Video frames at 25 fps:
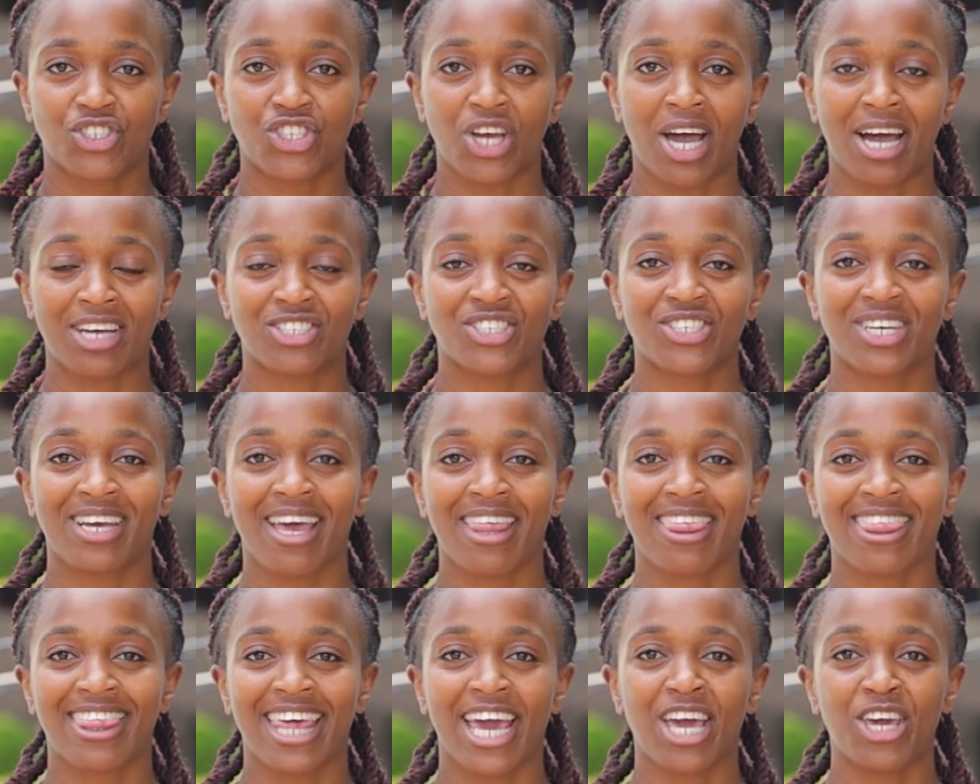Church,
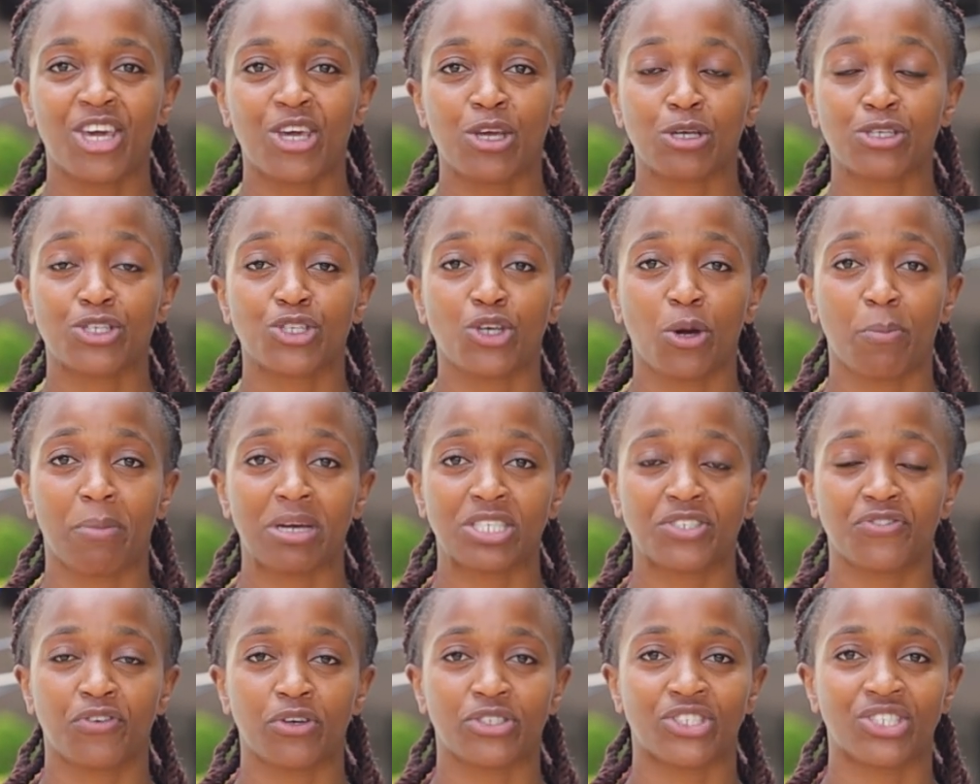thank you so
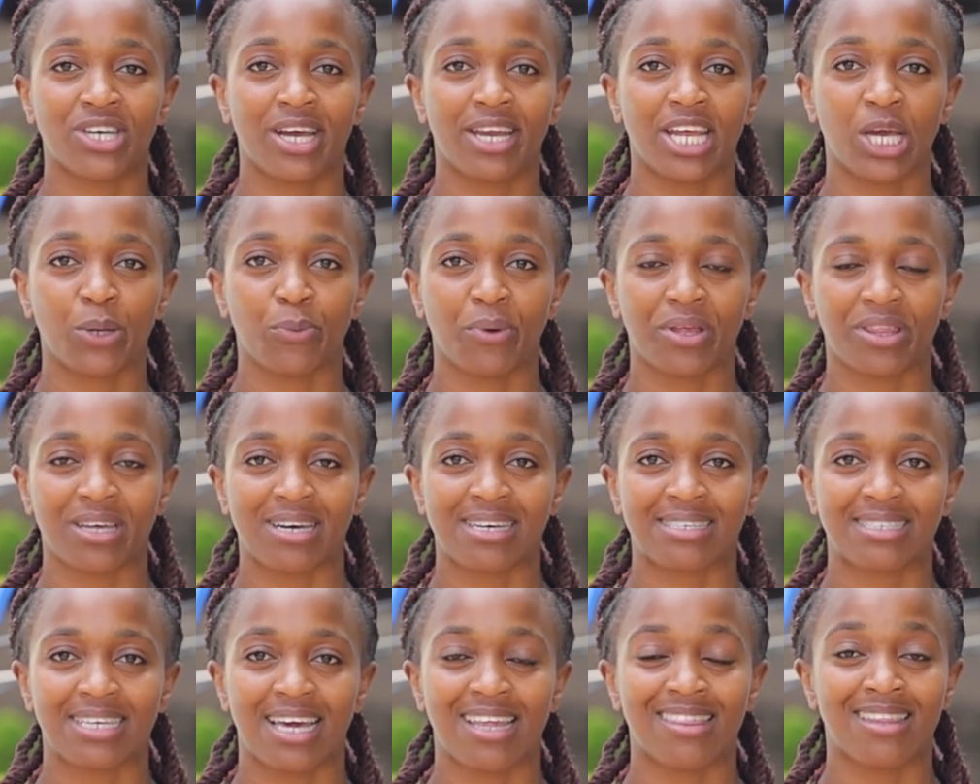much for joining with
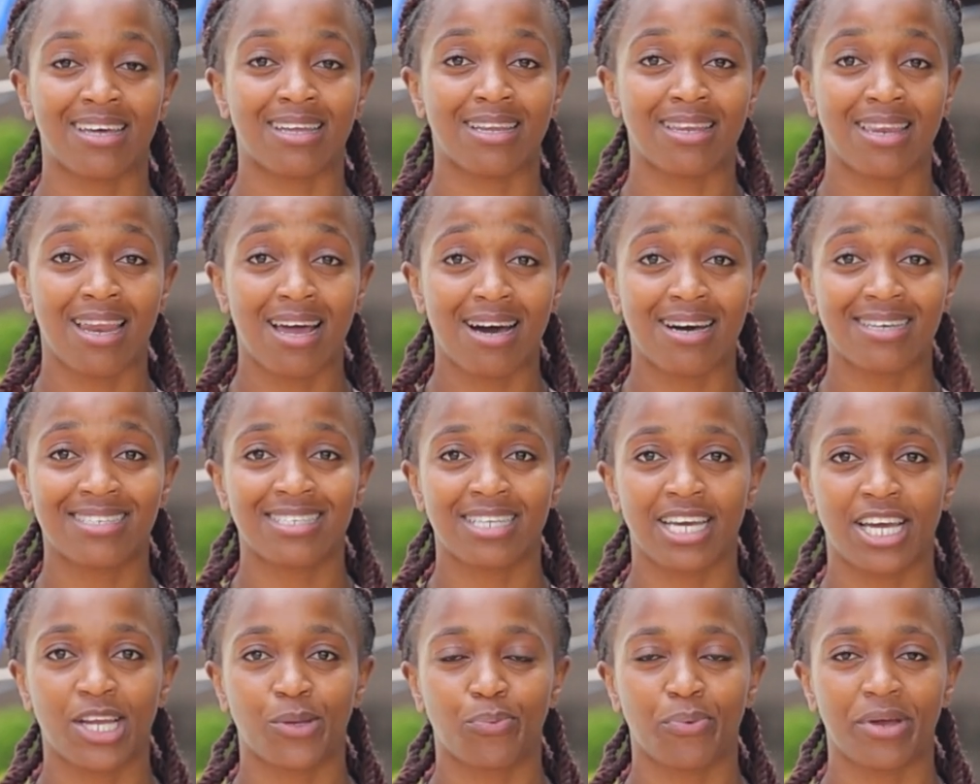us in the
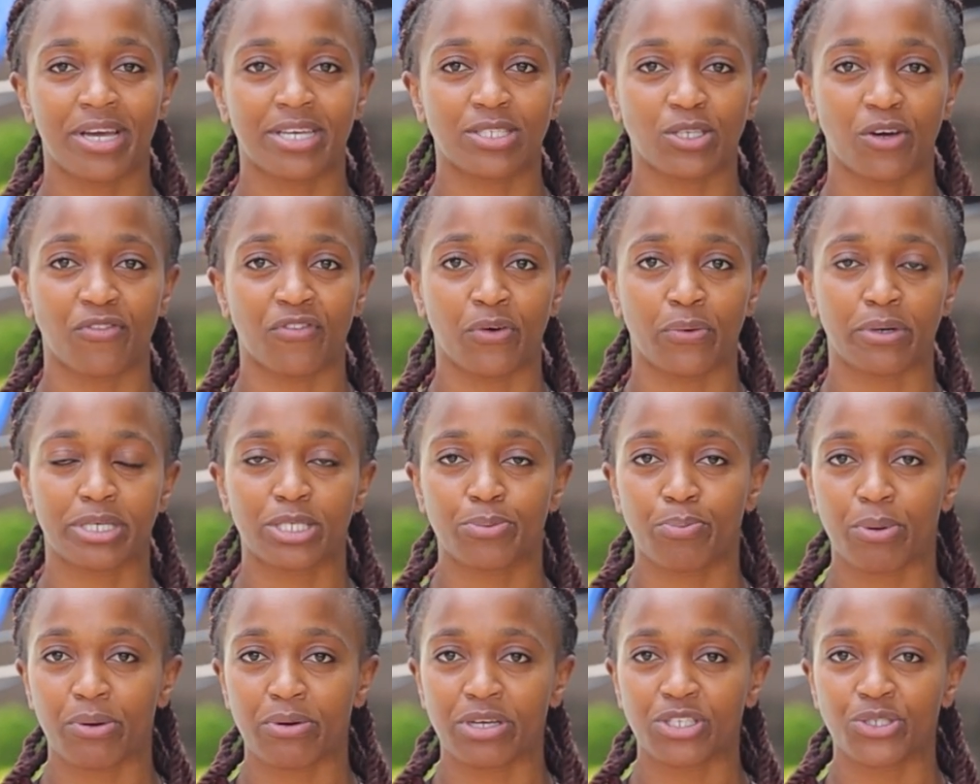last 8 weeks of our
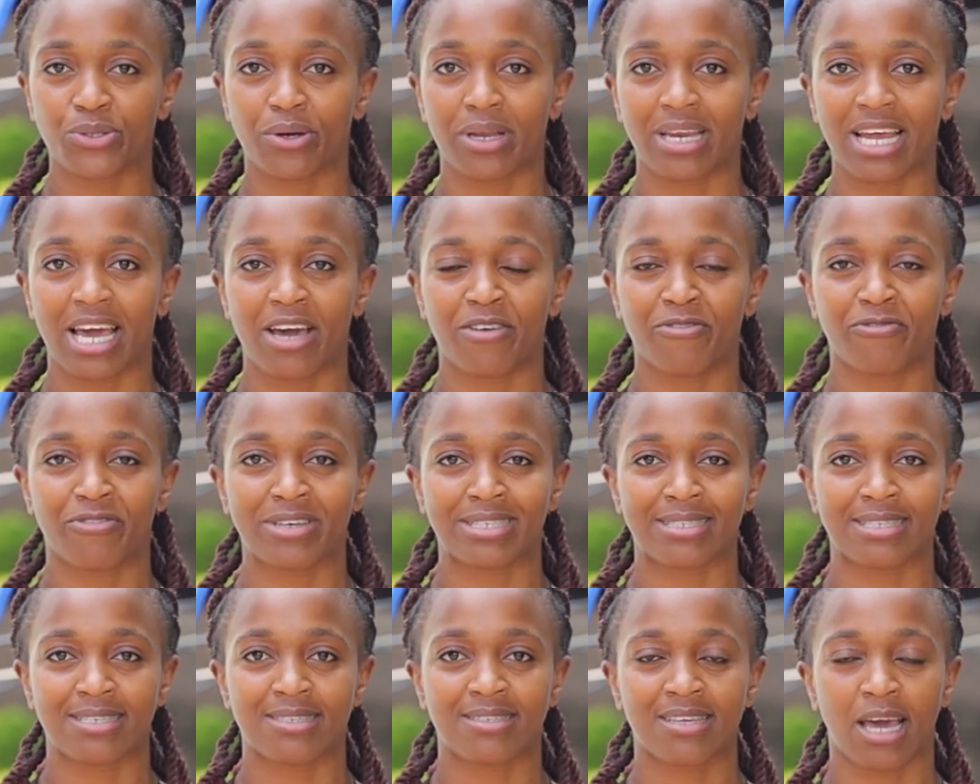spiritual
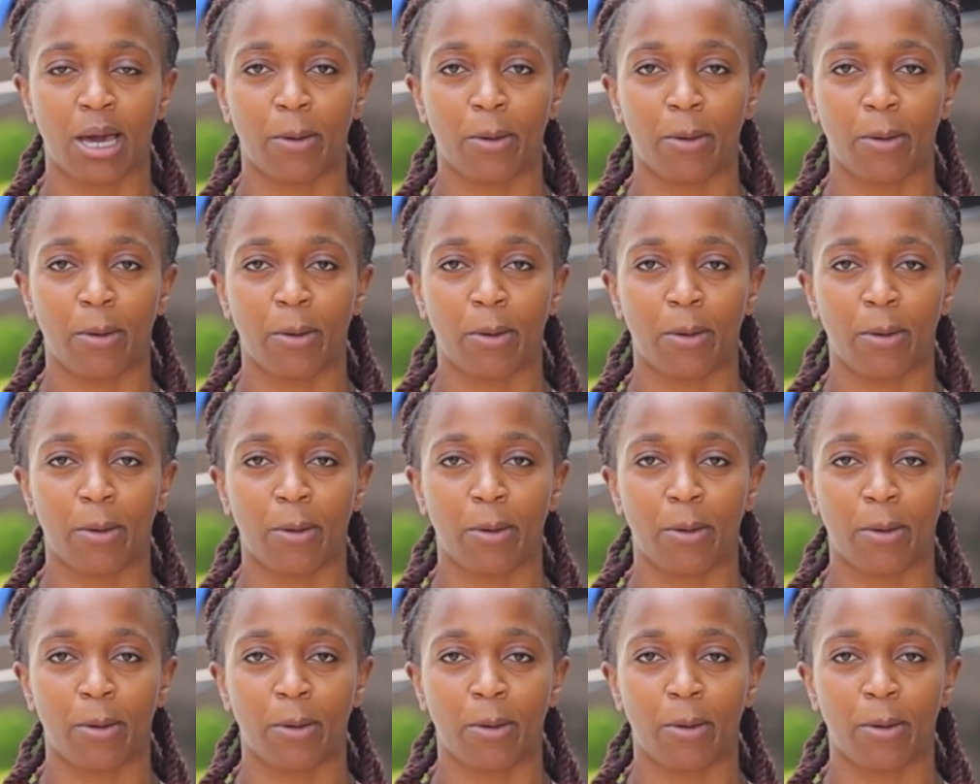emphasis